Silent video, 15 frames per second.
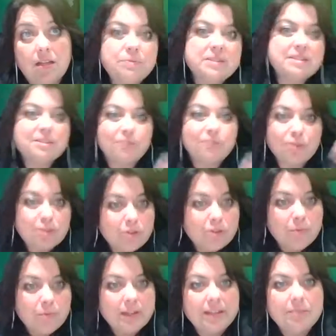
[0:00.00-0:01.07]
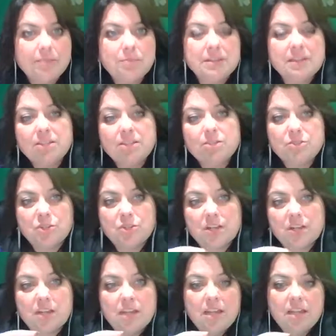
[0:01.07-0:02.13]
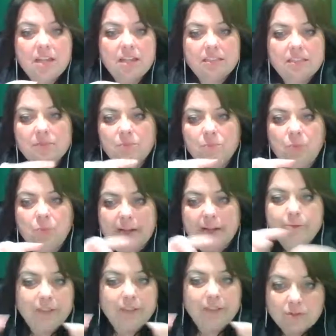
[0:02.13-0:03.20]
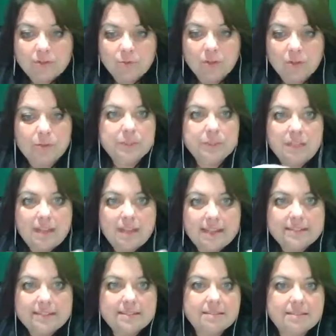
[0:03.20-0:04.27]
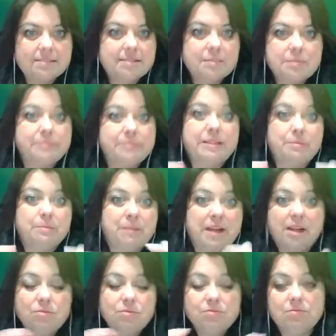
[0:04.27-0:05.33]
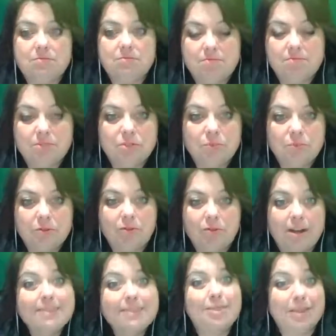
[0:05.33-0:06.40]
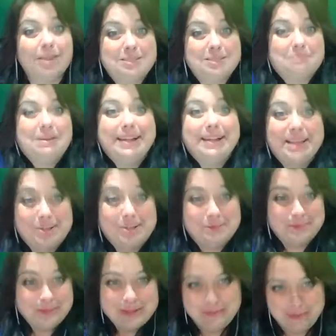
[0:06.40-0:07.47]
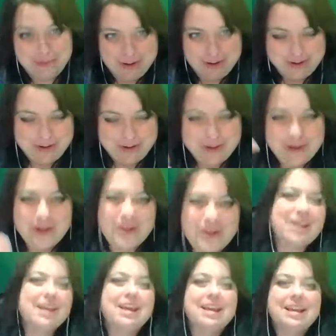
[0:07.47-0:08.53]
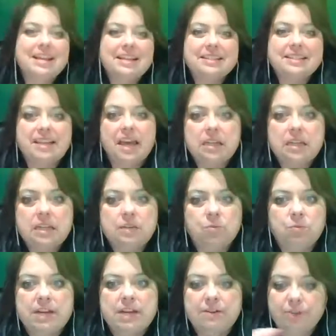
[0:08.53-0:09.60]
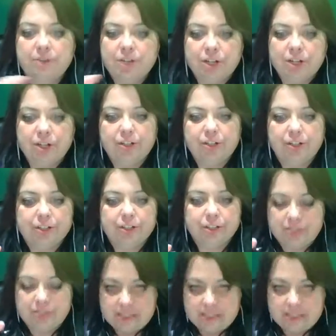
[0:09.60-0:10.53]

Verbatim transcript: business for a little bit, but then you start what I've found working with clients and sometimes get my own stupid rut, thus my accountability partner, yeah. is that whenever you're you're